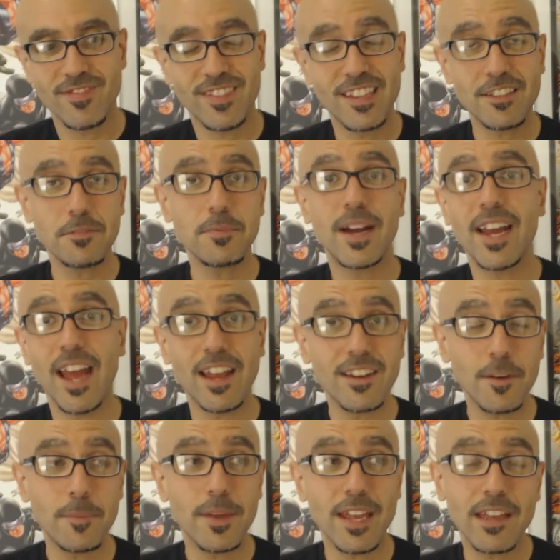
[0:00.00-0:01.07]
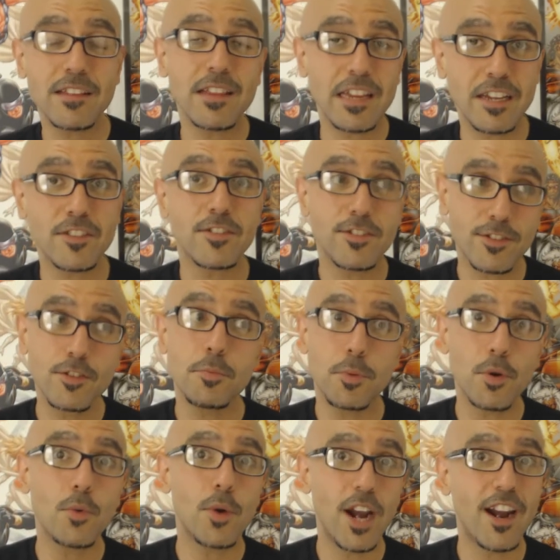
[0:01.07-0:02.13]
This might end up being like a
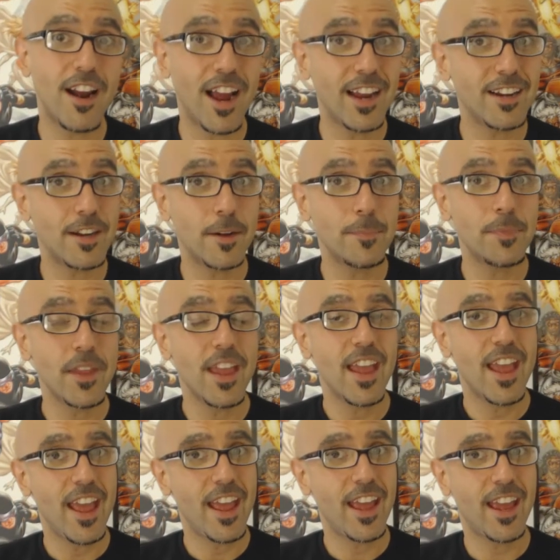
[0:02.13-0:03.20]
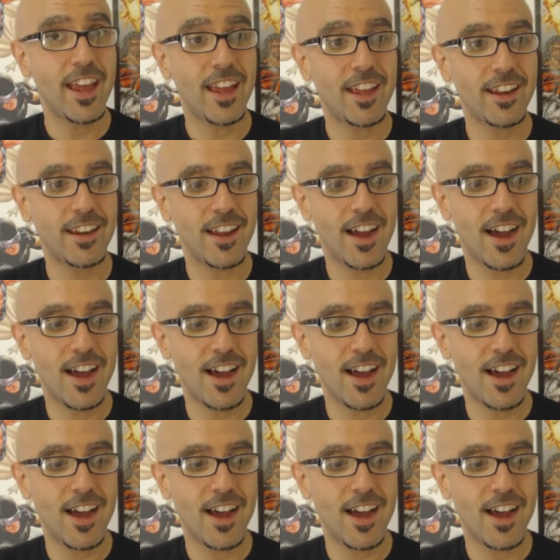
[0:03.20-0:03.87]
super rare item and